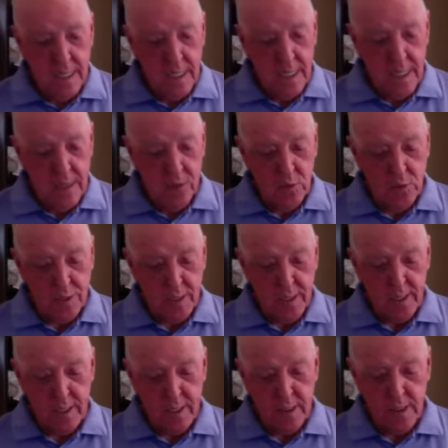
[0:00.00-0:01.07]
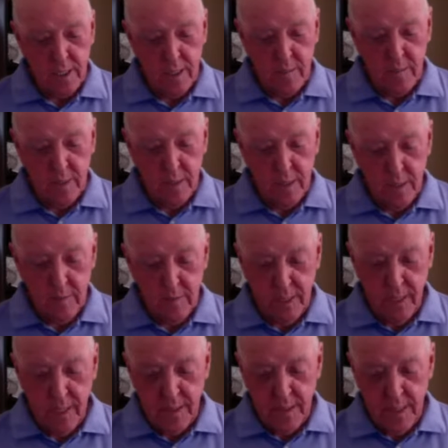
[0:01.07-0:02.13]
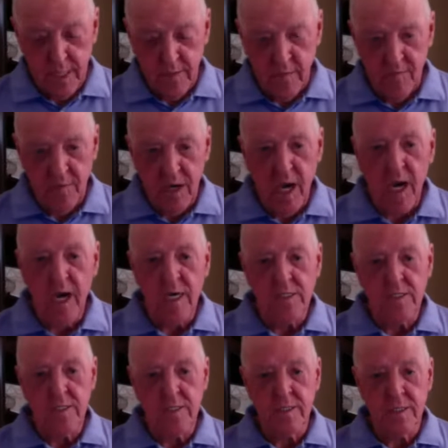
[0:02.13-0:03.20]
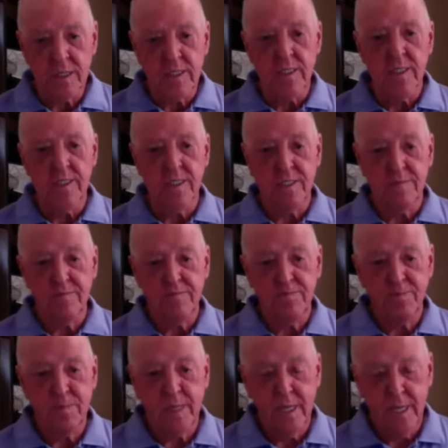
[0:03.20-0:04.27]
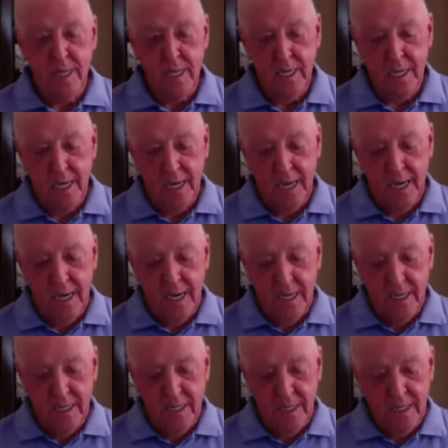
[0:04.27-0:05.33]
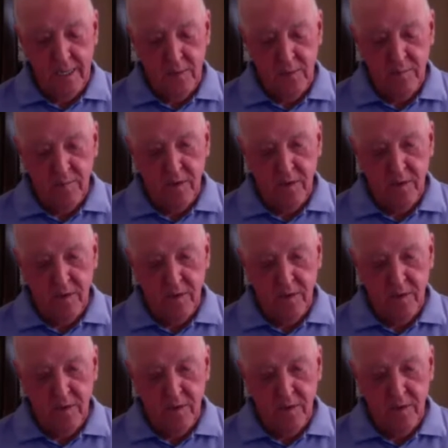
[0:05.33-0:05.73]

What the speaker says: a Nordic gentleman by the name of Lars Lees. And we're